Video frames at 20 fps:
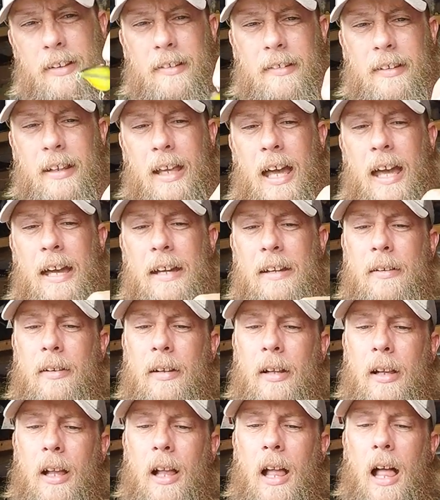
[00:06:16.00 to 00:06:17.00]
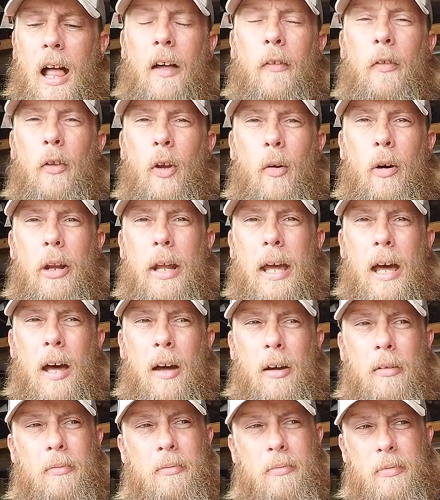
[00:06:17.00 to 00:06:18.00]
this guy, I'll throw it
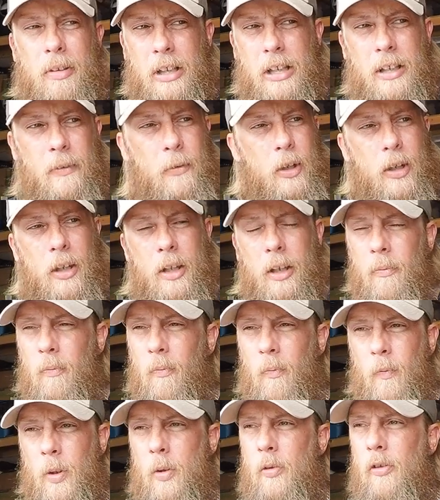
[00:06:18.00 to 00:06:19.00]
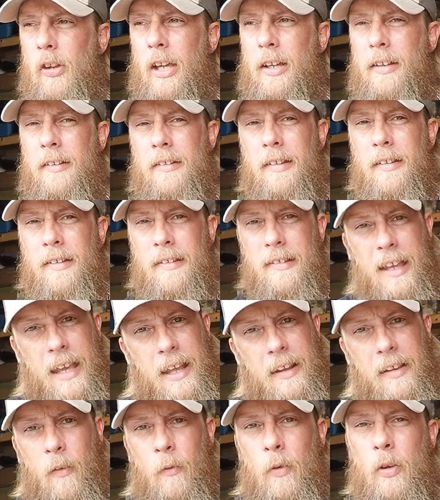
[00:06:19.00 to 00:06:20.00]
out, give it a few seconds to
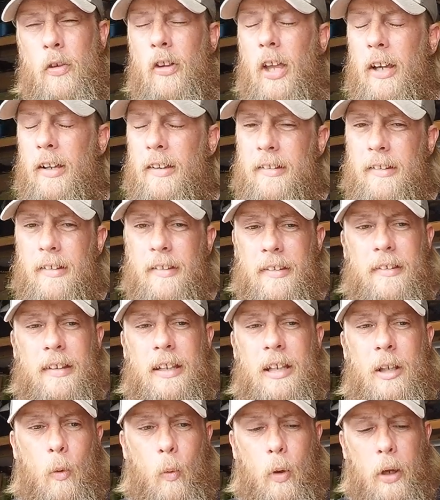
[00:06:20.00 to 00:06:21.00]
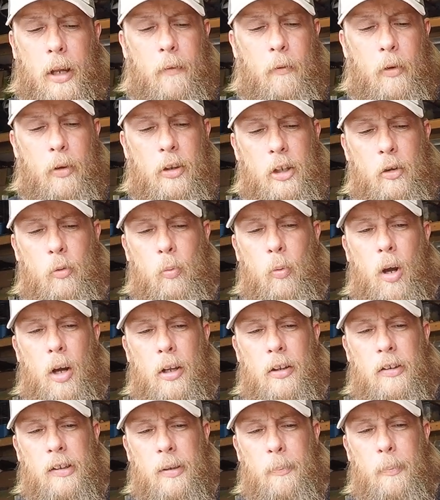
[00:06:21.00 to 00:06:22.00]
set, a few seconds to sink, whatever. These
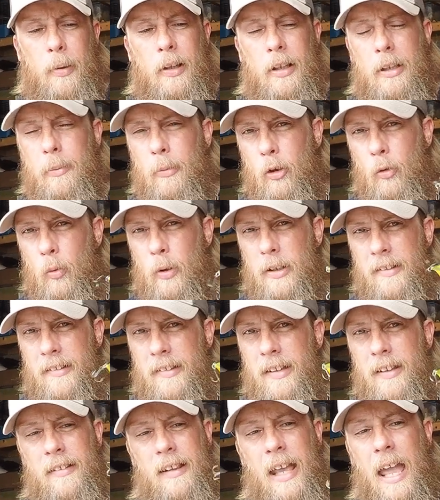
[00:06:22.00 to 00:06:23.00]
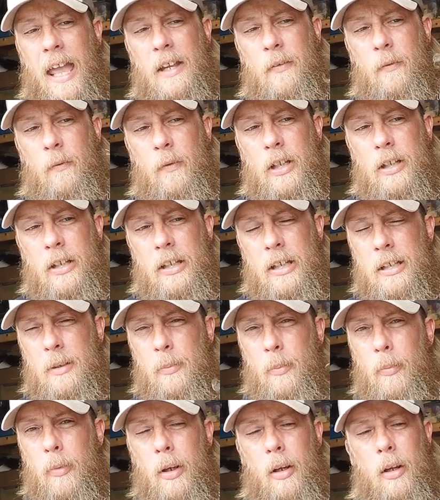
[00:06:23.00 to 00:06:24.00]
run typically between 6 to 8 feet deep,
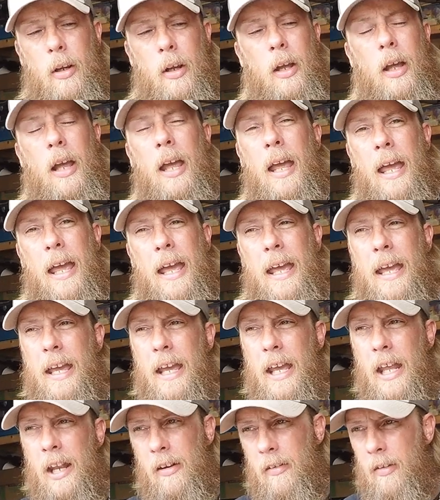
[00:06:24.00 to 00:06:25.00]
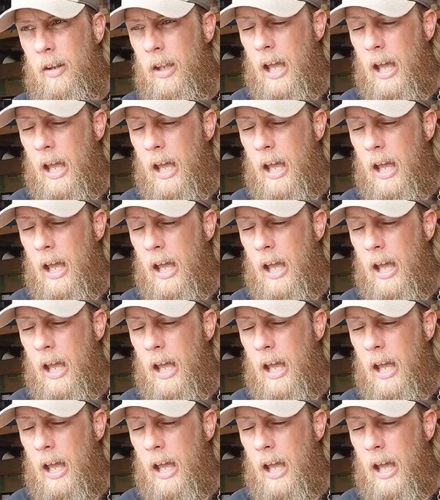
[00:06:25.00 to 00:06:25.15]
and